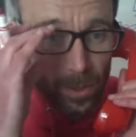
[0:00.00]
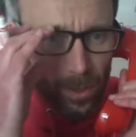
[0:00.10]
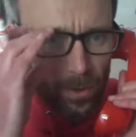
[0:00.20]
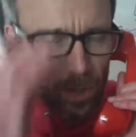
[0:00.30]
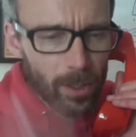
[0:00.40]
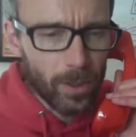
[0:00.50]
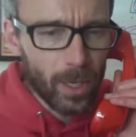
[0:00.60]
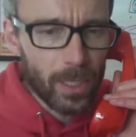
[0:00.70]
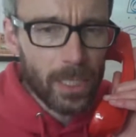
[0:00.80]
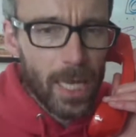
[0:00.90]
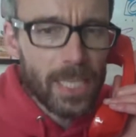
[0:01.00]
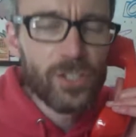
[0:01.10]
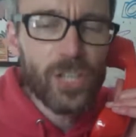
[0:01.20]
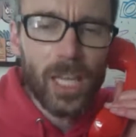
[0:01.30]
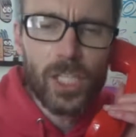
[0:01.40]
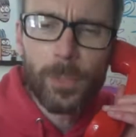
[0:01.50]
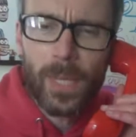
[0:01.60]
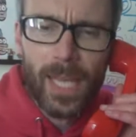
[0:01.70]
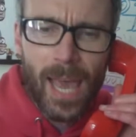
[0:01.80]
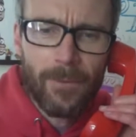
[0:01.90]
All right, okay. He's challenging me
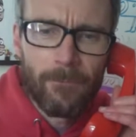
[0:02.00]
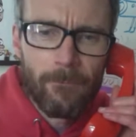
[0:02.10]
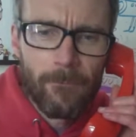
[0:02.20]
again.